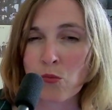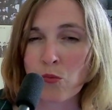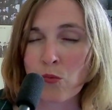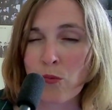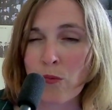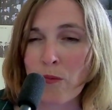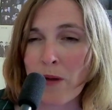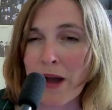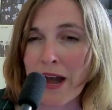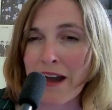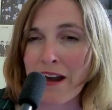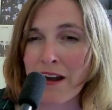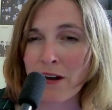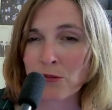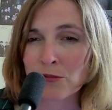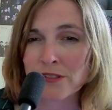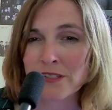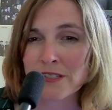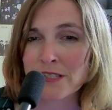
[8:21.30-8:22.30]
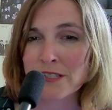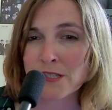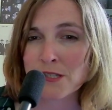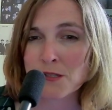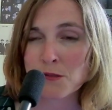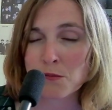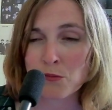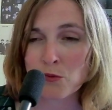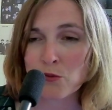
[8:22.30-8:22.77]
Wow,
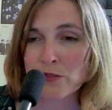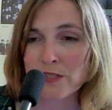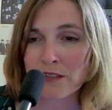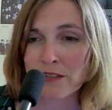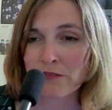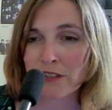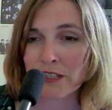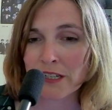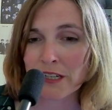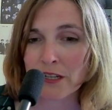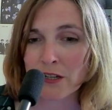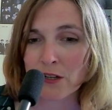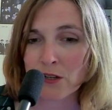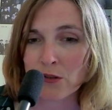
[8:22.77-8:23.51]
this music video.